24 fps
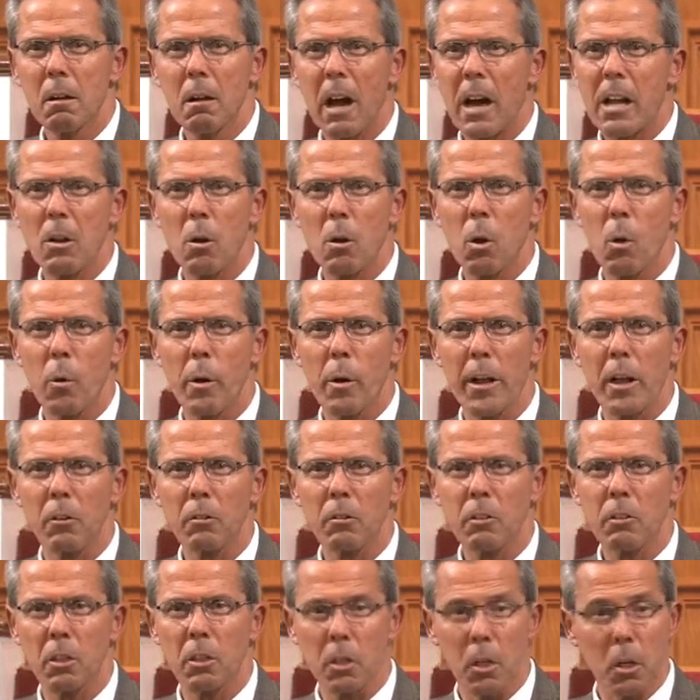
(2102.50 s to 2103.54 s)
I don't know what else
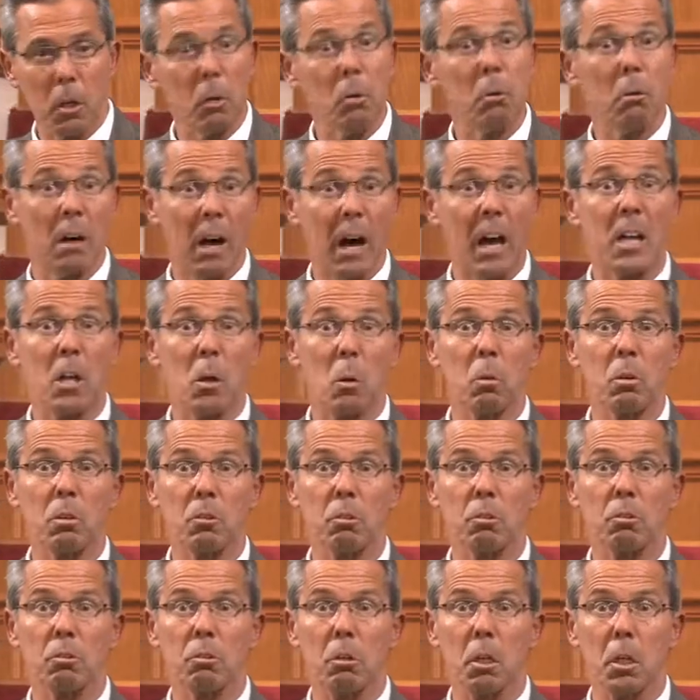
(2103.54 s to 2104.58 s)
to do. I know what
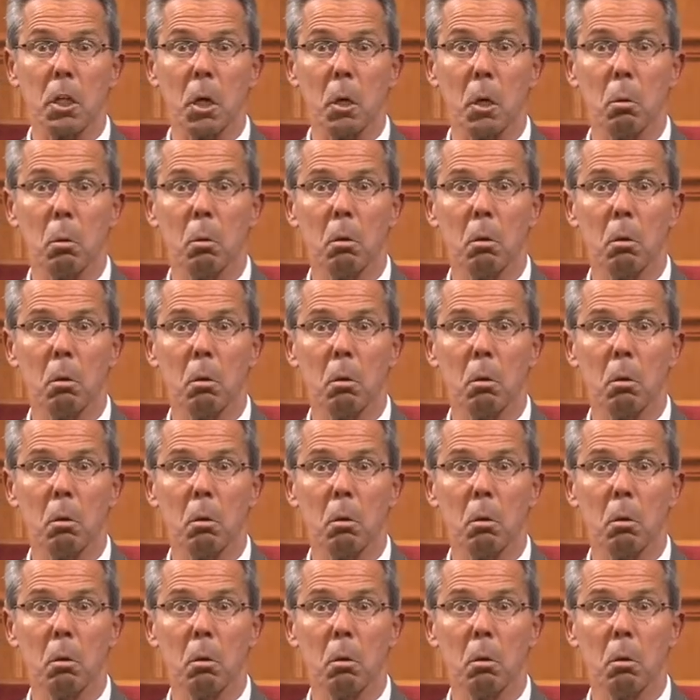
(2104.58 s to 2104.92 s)
you should do.